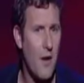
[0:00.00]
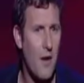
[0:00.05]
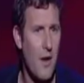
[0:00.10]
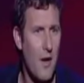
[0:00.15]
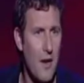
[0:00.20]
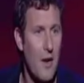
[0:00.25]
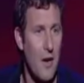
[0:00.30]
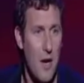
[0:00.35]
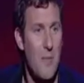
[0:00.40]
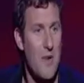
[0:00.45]

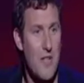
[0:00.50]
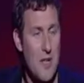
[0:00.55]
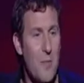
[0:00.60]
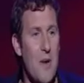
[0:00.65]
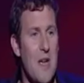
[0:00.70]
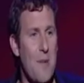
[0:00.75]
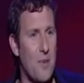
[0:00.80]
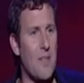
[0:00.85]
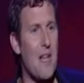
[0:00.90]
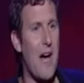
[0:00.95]
And I don't mean the
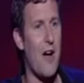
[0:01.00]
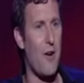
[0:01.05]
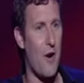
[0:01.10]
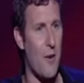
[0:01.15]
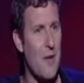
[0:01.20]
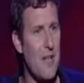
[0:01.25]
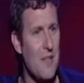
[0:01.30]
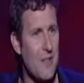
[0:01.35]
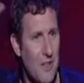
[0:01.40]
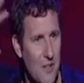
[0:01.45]
people are, I
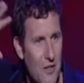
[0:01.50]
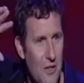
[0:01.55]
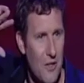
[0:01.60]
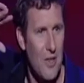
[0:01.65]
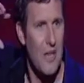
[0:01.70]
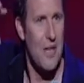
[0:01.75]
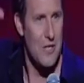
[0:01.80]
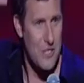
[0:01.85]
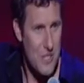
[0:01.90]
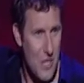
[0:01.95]
mean
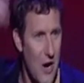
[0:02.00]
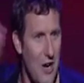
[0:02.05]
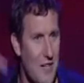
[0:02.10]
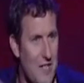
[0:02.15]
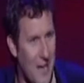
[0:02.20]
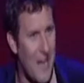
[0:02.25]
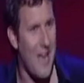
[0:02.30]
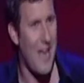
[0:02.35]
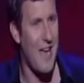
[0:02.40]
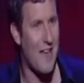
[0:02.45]
inside
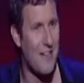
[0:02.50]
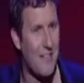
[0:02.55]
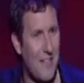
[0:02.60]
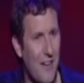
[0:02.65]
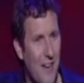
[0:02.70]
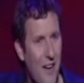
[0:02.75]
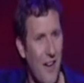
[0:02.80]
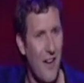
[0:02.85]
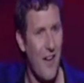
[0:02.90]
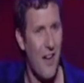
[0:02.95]
your head.
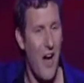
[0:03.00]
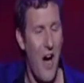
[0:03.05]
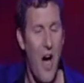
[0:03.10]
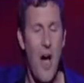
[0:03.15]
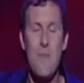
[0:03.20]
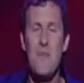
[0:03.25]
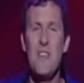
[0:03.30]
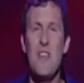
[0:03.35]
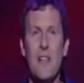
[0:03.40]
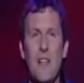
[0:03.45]

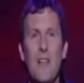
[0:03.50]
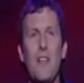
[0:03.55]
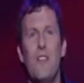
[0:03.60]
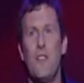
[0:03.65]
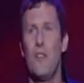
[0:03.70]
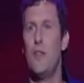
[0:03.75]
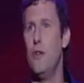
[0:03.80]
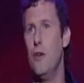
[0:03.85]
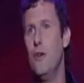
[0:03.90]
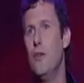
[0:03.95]
I'm yelling at
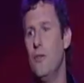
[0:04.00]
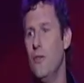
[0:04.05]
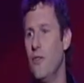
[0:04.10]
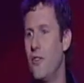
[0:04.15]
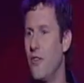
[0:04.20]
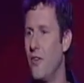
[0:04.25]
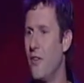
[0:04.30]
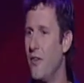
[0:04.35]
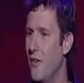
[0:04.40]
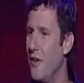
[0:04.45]
the
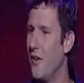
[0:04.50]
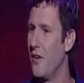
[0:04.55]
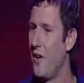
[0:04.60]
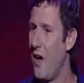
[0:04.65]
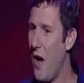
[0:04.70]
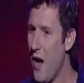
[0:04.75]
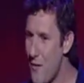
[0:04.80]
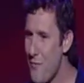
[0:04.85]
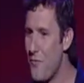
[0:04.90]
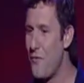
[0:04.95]
news.
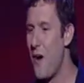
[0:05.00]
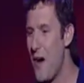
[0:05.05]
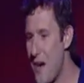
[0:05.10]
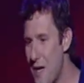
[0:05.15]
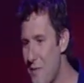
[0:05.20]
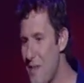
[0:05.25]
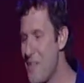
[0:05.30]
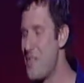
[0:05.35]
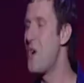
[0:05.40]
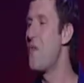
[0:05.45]
I'm finding
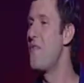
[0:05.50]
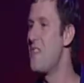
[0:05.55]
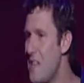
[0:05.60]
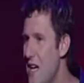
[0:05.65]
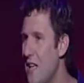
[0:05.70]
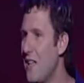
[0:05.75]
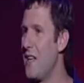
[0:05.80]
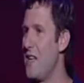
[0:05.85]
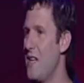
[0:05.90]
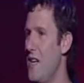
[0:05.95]
myself
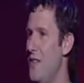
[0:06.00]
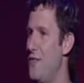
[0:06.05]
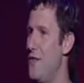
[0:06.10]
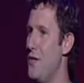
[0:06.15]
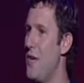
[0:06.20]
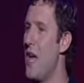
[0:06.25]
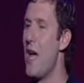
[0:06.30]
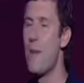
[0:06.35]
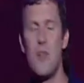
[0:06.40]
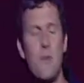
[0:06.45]
yelling at the
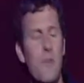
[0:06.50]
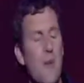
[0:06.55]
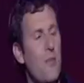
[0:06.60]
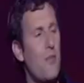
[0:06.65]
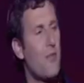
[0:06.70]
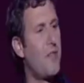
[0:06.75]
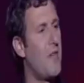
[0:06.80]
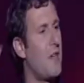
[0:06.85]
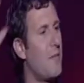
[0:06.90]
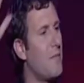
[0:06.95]
news. How many
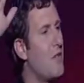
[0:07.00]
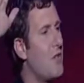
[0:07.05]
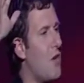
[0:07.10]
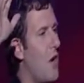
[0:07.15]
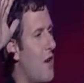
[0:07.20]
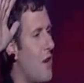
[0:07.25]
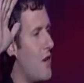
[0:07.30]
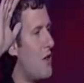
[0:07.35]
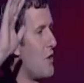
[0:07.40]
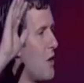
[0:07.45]
people think
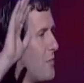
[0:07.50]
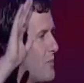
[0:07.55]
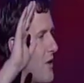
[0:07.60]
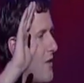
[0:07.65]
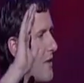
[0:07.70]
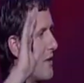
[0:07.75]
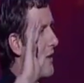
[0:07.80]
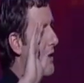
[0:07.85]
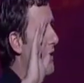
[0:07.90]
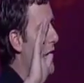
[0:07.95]
Madonna adopting
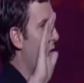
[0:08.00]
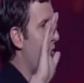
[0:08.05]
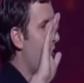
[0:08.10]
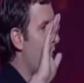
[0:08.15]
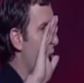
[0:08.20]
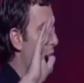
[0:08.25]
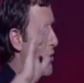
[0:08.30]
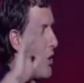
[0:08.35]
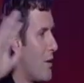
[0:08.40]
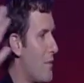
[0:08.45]
the little
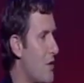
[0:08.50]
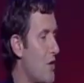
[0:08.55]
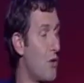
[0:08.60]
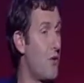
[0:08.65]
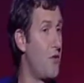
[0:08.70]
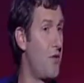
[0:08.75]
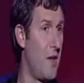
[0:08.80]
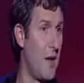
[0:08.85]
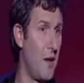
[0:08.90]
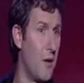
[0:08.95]
African boy was a
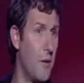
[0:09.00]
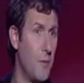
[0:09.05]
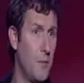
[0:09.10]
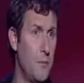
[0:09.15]
good thing?